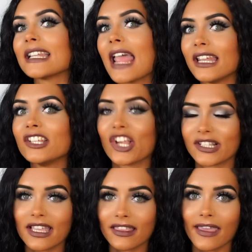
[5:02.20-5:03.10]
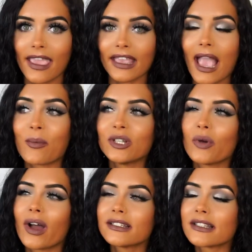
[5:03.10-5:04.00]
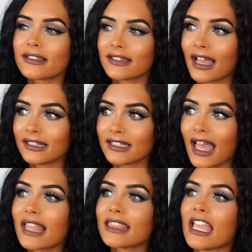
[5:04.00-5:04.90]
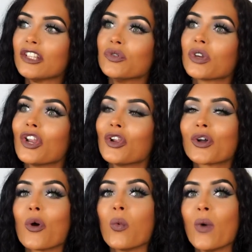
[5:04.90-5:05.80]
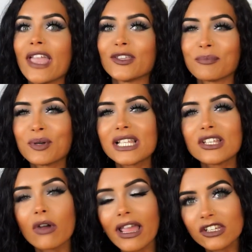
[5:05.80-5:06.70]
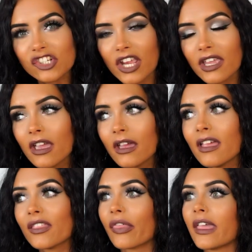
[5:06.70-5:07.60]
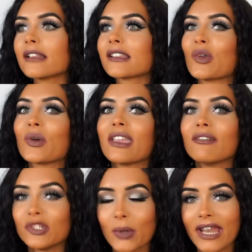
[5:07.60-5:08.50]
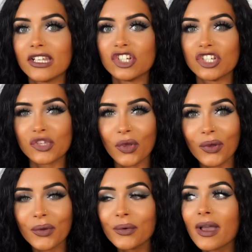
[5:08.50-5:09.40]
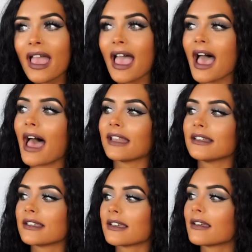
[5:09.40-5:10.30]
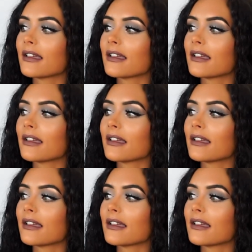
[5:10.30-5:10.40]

an energetic thing. And when you understand that, then you can look at where you're putting your energy, the things that you're giving your energy to, and